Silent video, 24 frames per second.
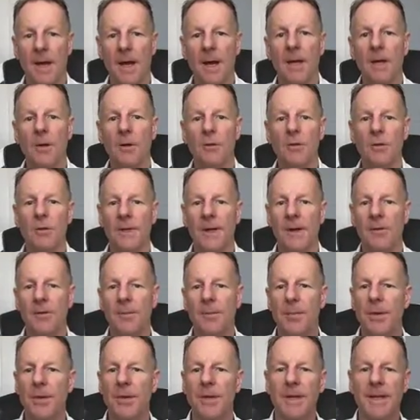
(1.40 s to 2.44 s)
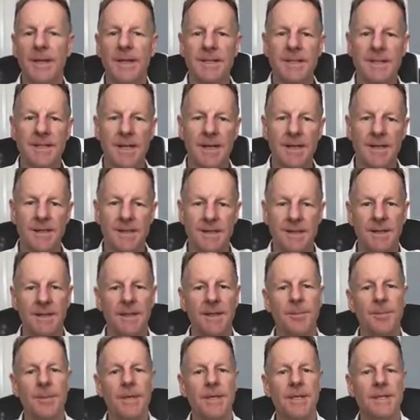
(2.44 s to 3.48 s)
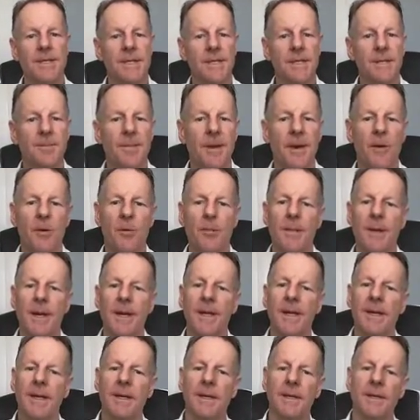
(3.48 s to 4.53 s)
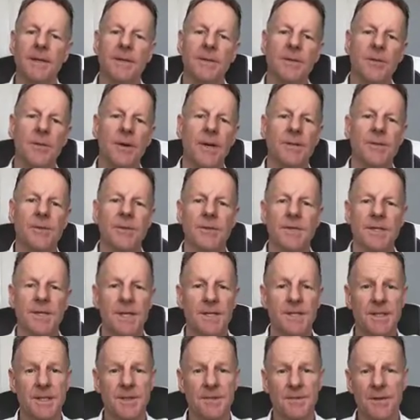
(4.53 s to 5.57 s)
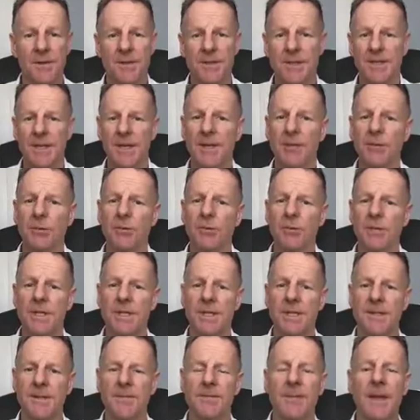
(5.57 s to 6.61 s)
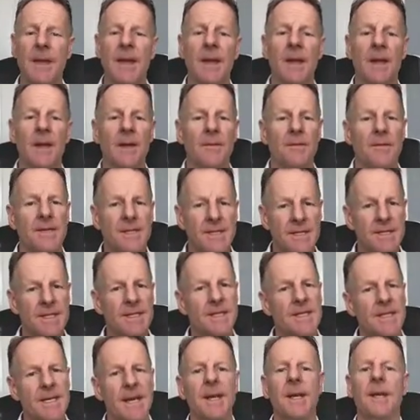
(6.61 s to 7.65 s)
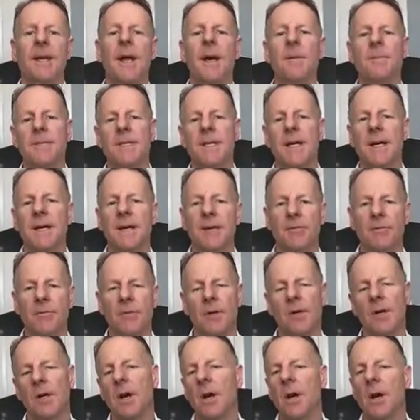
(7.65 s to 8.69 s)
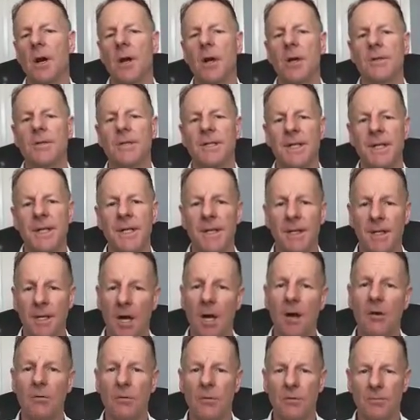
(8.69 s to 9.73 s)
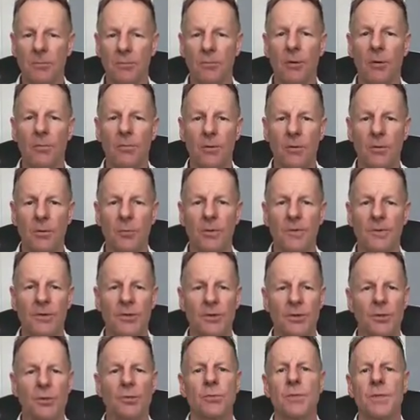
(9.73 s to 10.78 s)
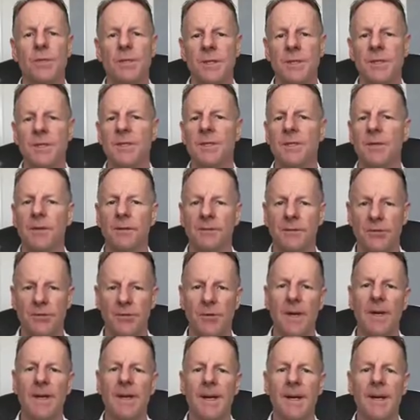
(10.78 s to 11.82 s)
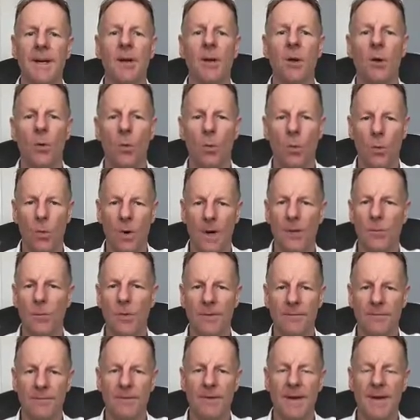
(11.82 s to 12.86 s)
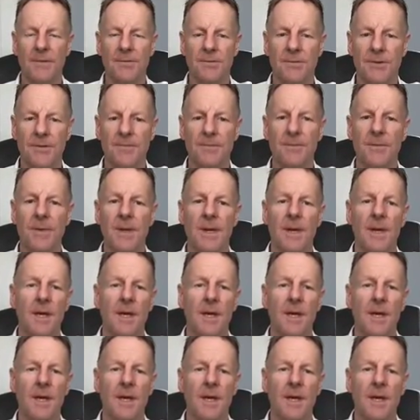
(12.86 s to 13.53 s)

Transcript: Hello, Gary Perkins, HCPC paramedic and director at Sussex First Aid Courses. This is a second update regards the current problem with the shortages of adrenaline 1 in 1000. A